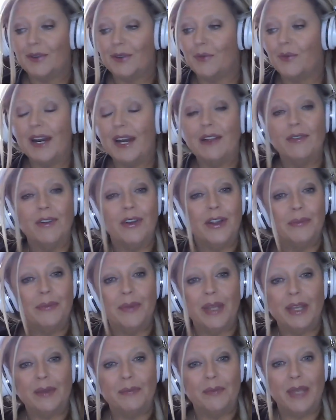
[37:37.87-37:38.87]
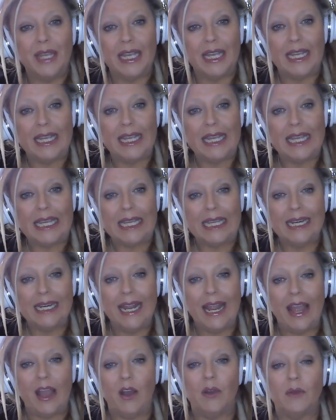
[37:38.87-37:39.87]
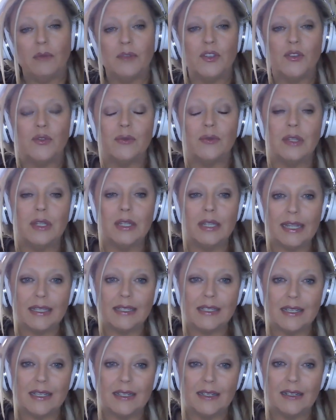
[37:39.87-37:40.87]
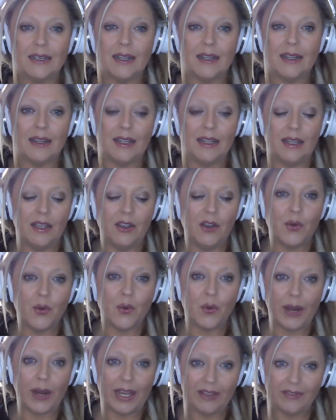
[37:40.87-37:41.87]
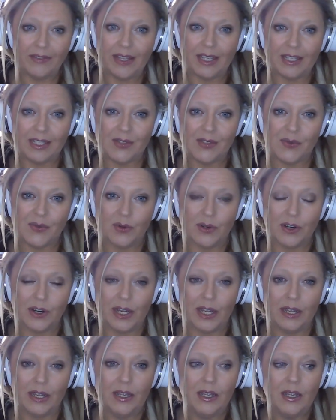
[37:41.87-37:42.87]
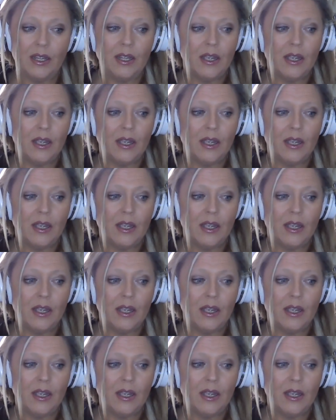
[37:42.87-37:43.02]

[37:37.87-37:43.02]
whatever it may be, he can help to lessen the cravings for it.